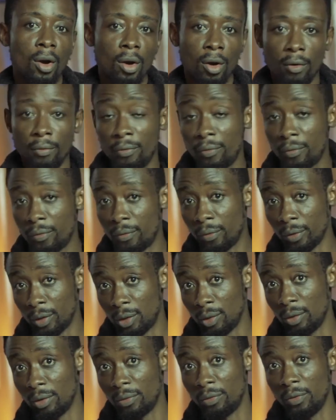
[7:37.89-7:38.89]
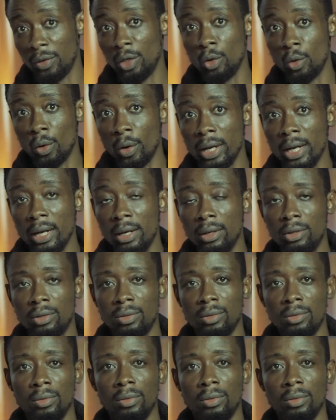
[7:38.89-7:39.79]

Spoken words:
of photography you're into.